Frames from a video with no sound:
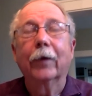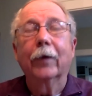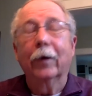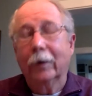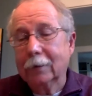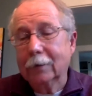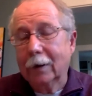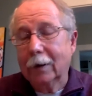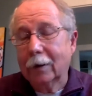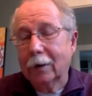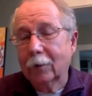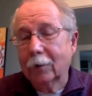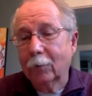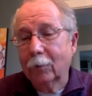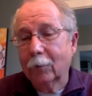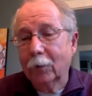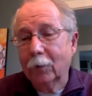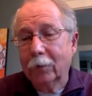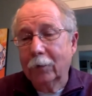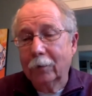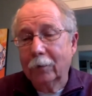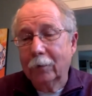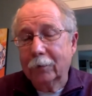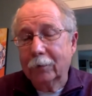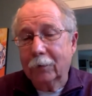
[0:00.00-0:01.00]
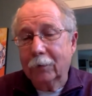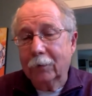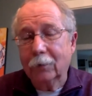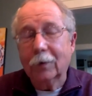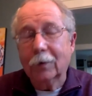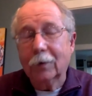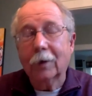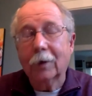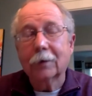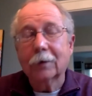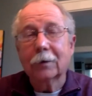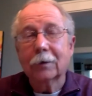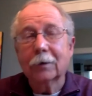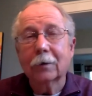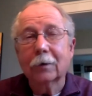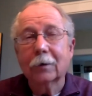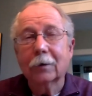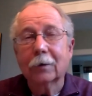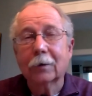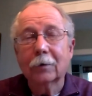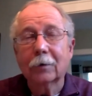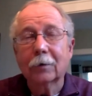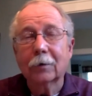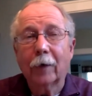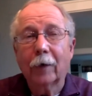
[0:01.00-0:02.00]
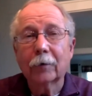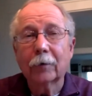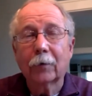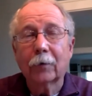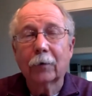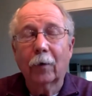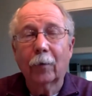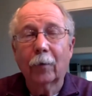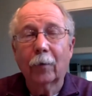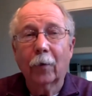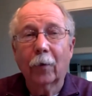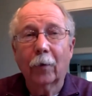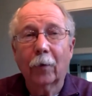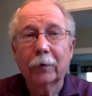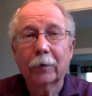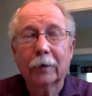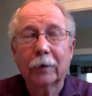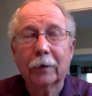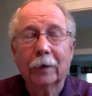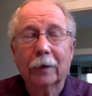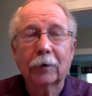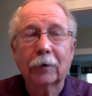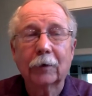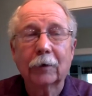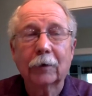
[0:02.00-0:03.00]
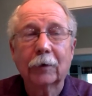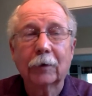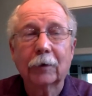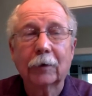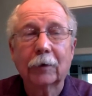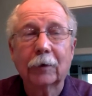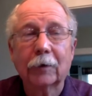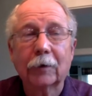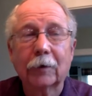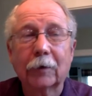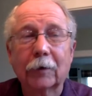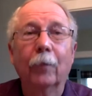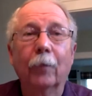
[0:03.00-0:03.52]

And and the the truth is that those migratory birds that's their home.